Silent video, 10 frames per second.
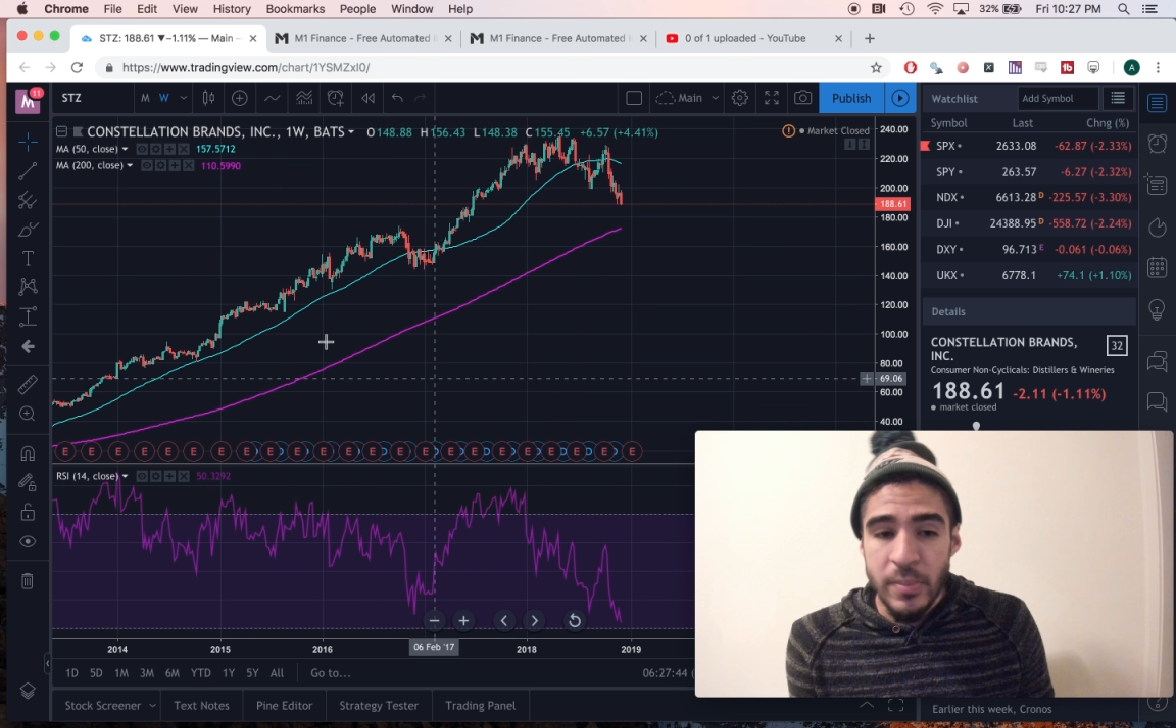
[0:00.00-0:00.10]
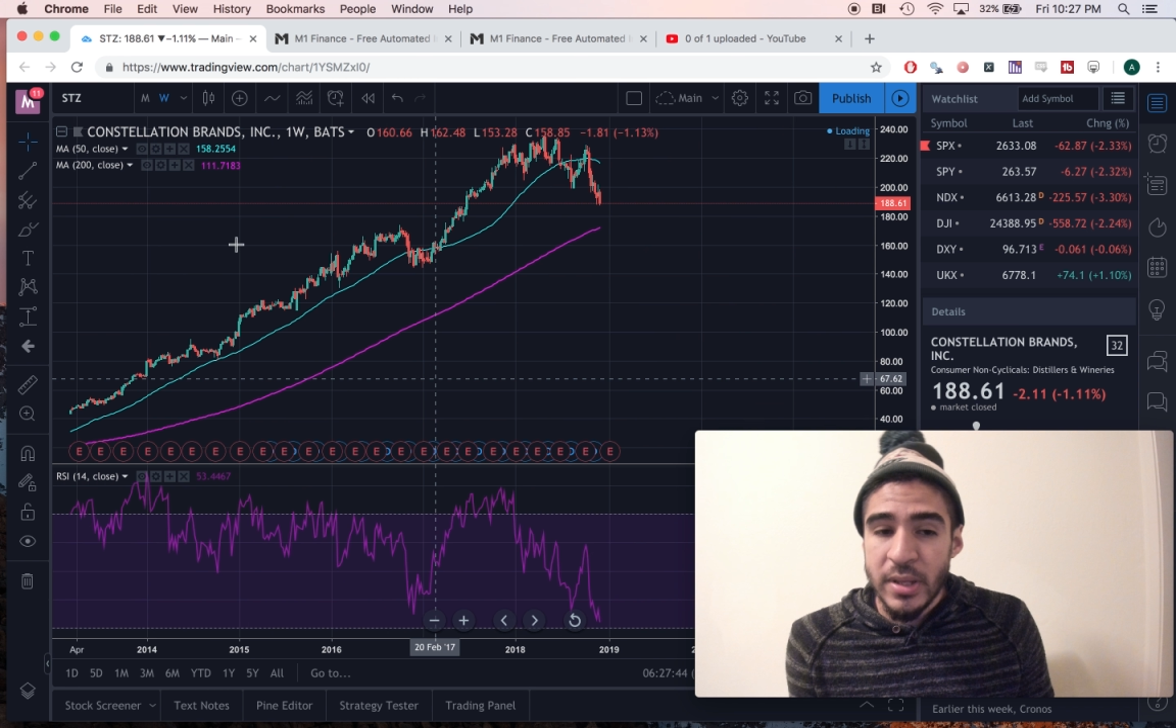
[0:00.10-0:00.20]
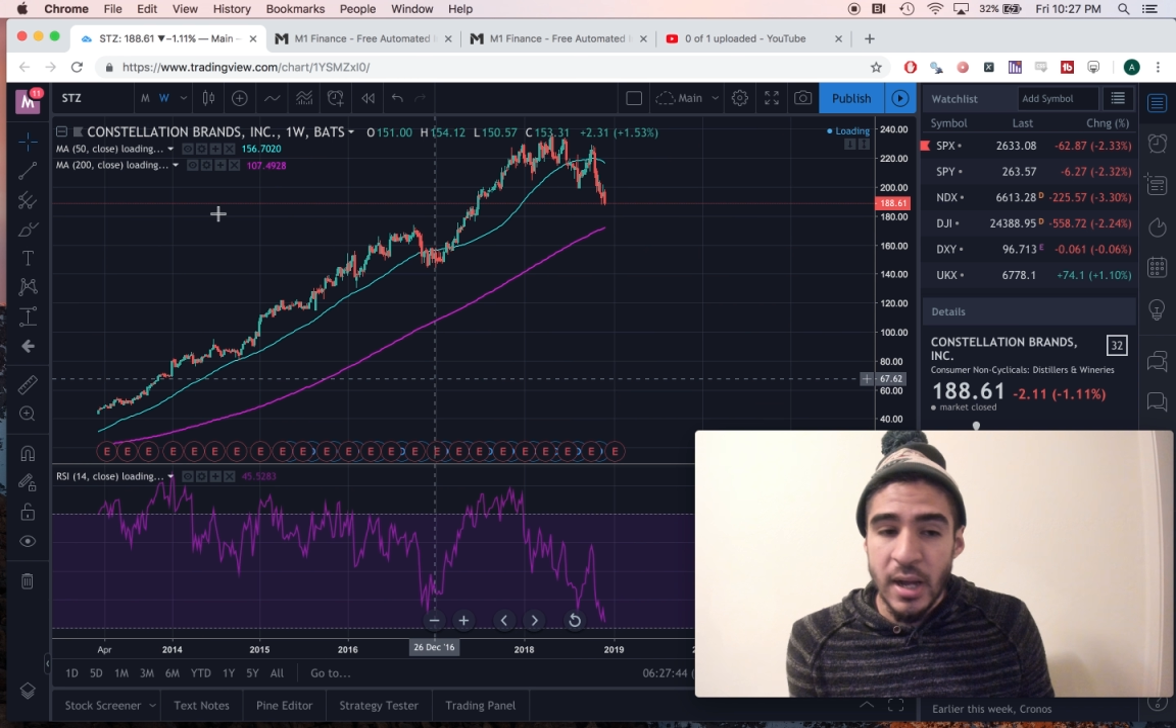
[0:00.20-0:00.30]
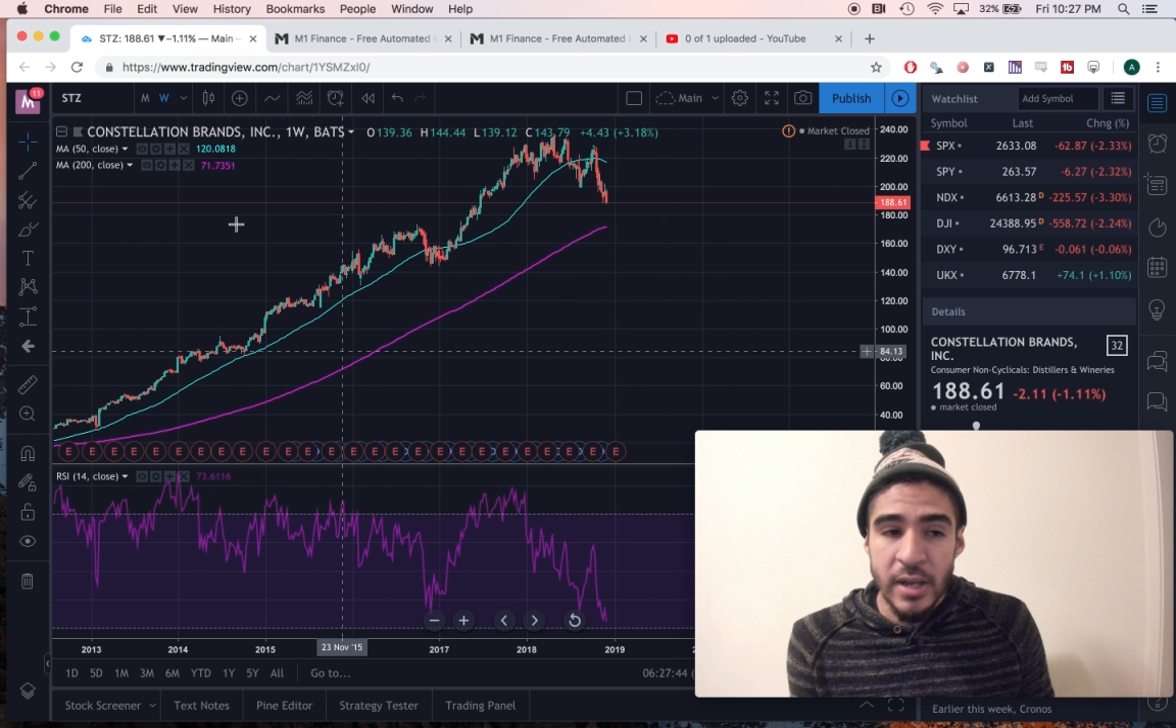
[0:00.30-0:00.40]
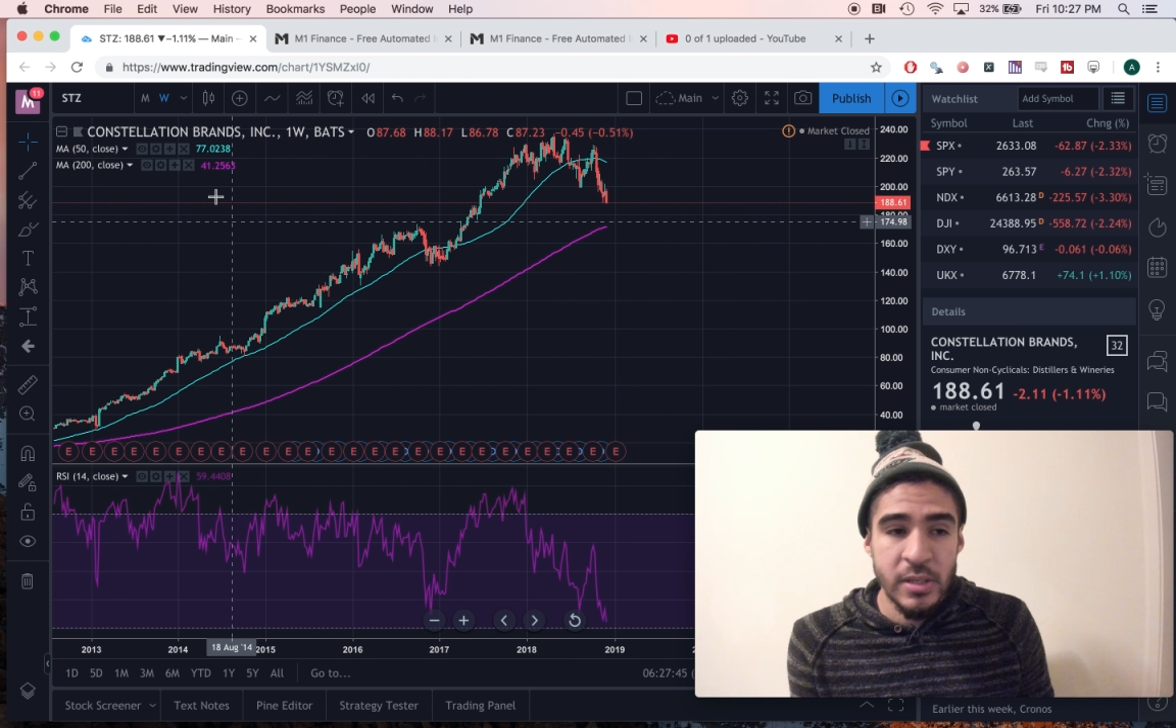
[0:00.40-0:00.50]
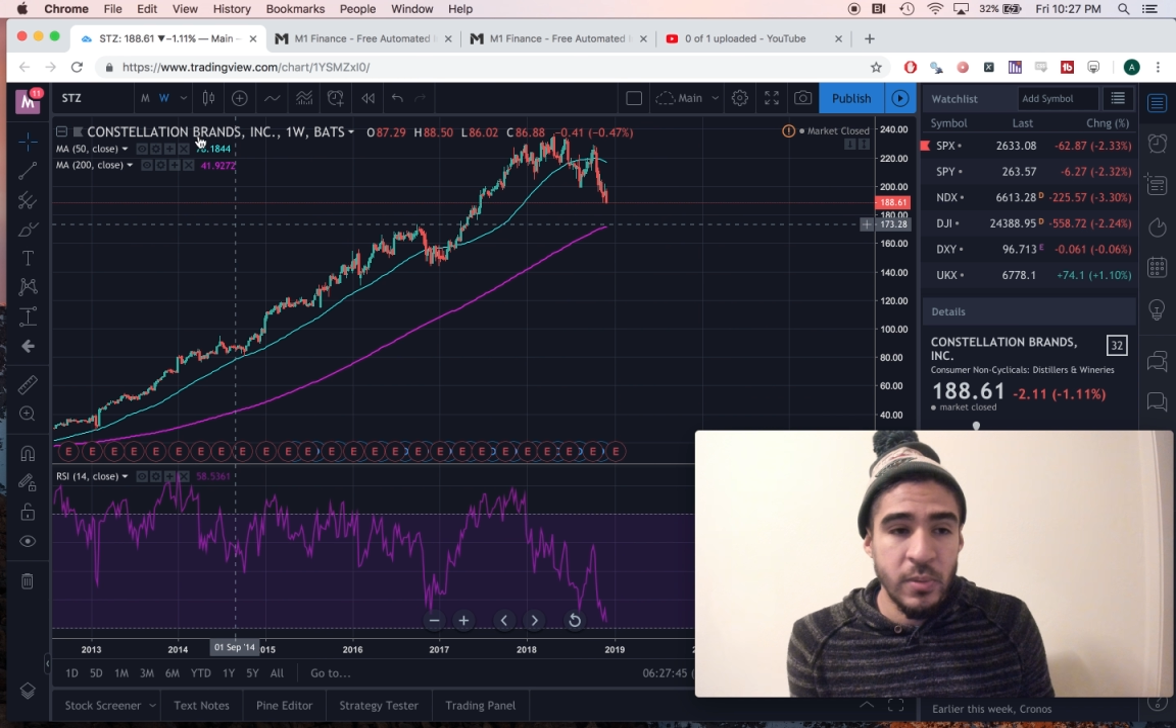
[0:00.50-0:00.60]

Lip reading: because it